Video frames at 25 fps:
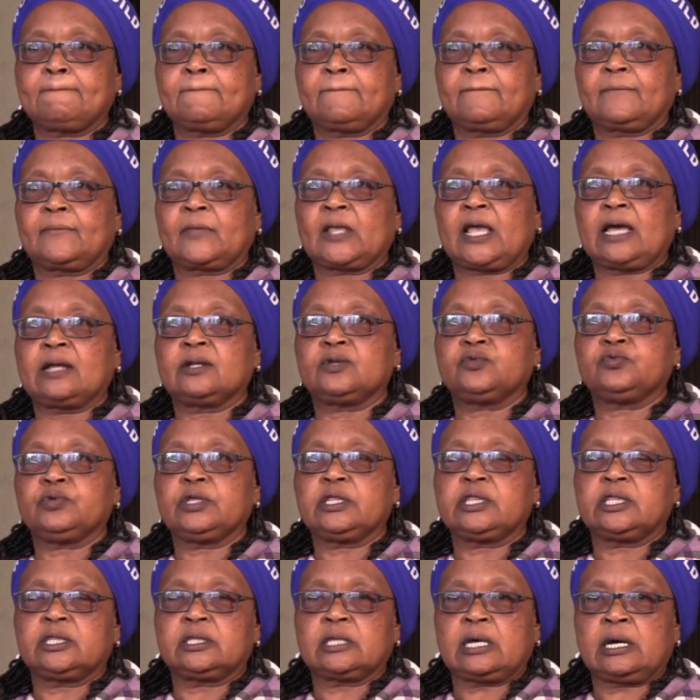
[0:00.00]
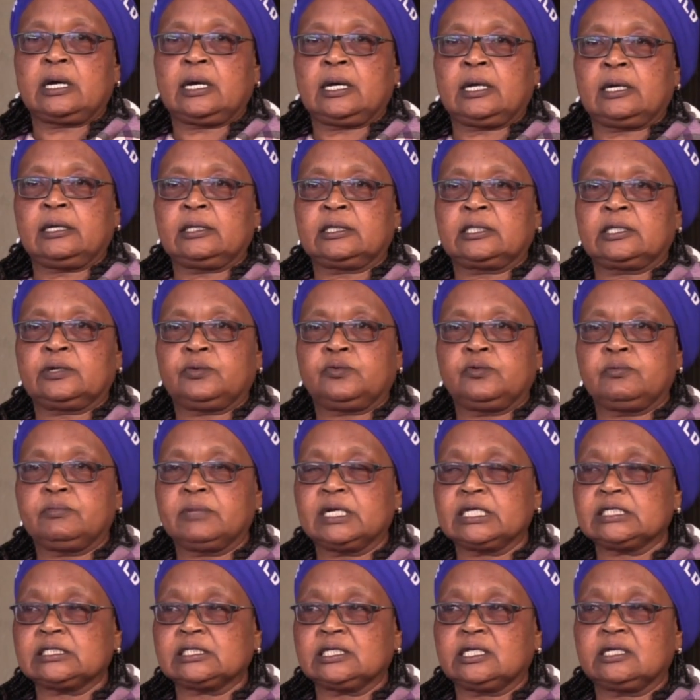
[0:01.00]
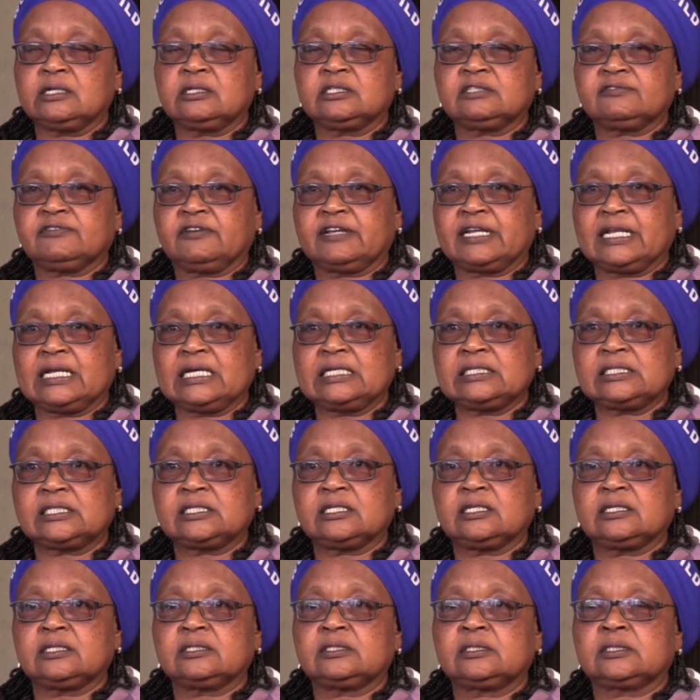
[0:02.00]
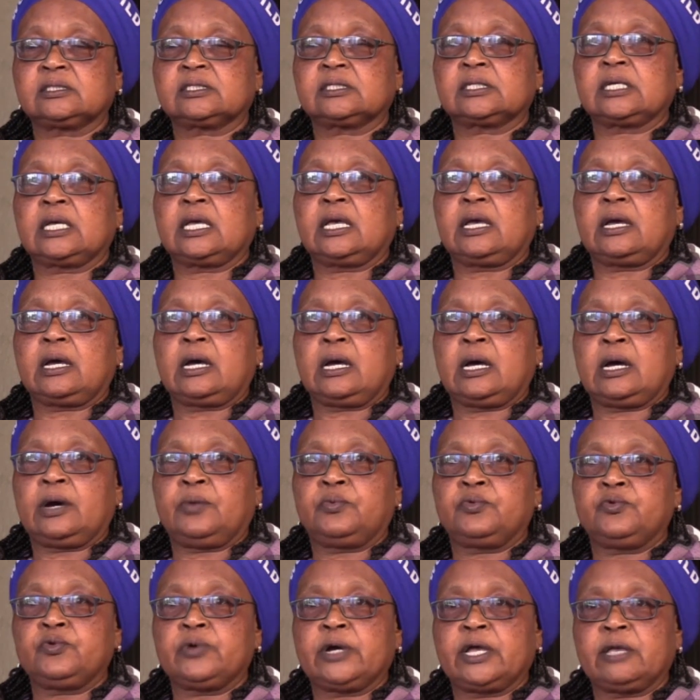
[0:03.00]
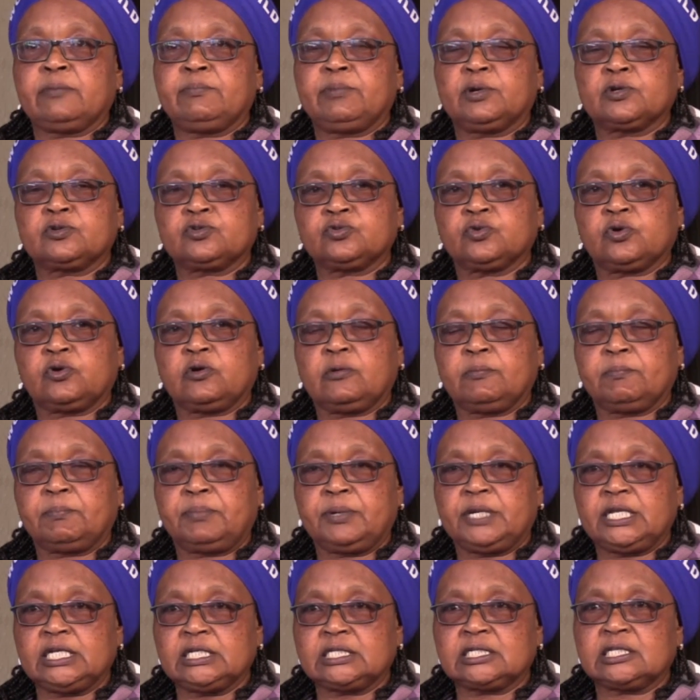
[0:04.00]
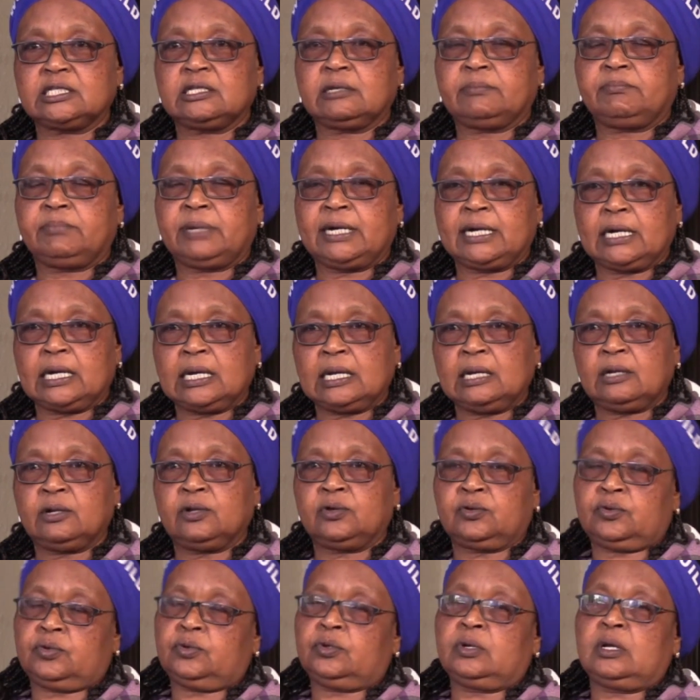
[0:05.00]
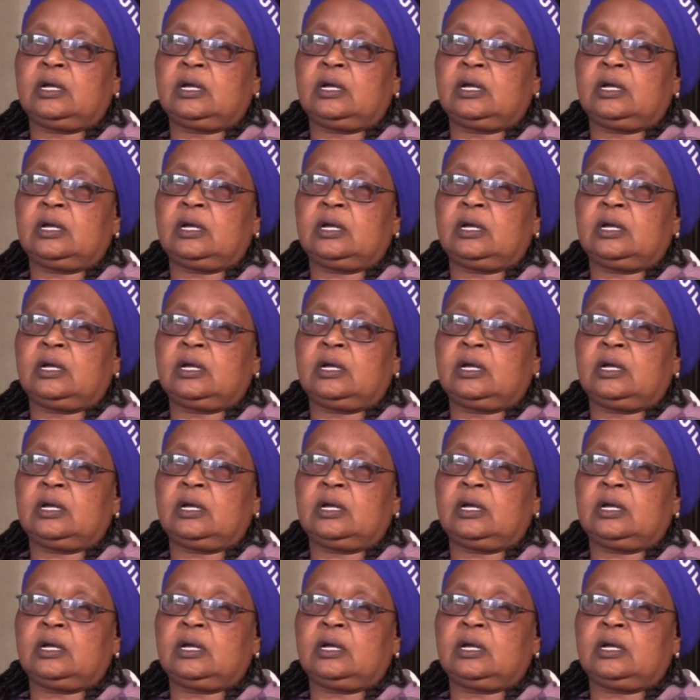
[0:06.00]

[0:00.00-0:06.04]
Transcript: And with the Women's Guild's finances, we were able to complete the bungalow,